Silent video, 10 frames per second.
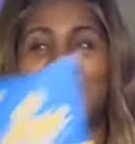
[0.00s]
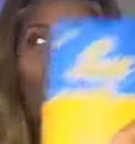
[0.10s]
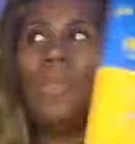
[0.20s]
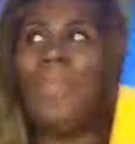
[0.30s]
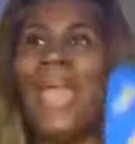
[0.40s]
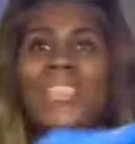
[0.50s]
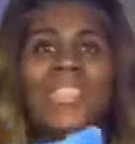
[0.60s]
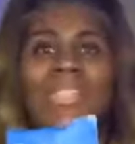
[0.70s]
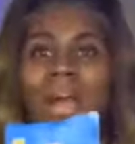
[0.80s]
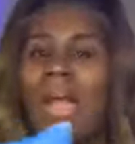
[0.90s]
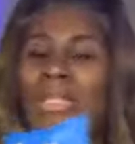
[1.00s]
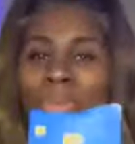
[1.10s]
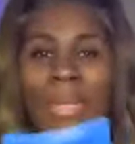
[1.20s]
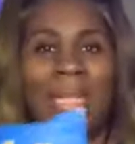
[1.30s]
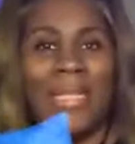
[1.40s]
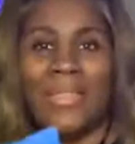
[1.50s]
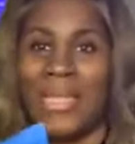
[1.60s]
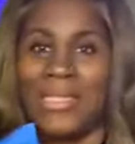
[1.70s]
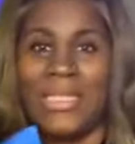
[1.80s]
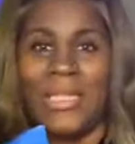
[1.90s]
So the patches aren't doing
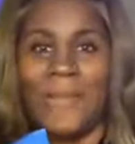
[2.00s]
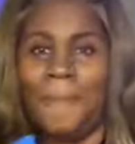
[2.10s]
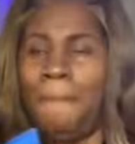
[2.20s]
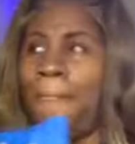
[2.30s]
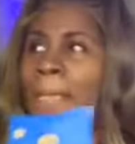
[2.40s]
anything to you.